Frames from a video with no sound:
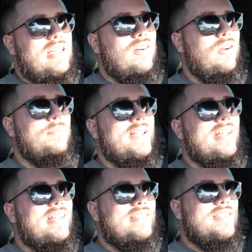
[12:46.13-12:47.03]
hope
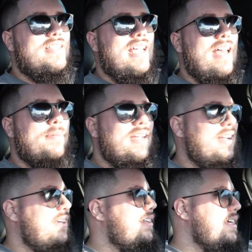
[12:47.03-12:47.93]
doesn't happen
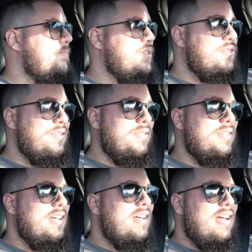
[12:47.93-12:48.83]
anytime
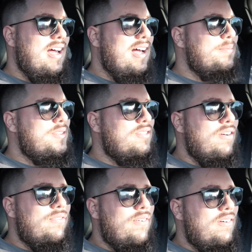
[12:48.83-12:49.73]
soon.
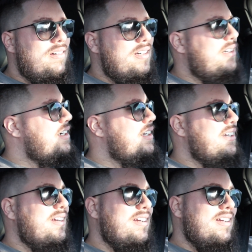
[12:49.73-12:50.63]
So far,
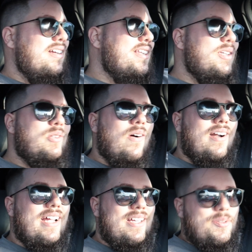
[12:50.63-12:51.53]
this
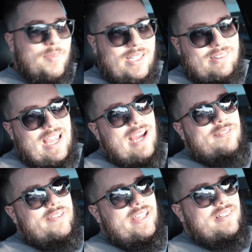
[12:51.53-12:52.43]
car has me
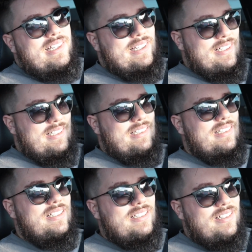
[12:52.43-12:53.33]
laughing,
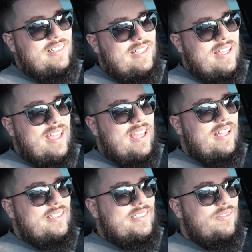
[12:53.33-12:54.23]

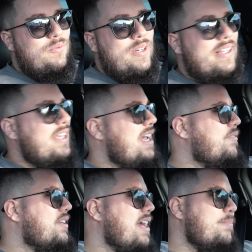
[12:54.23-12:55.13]
and really
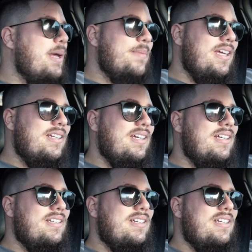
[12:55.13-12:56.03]
every time I'm in
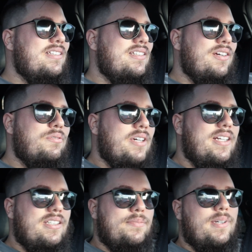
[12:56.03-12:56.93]
it, it's a great
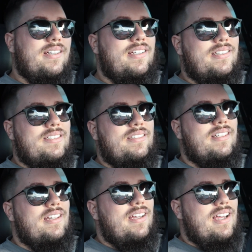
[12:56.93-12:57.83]
experience.
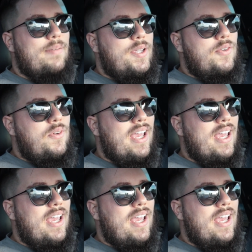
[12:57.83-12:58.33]
I mean, you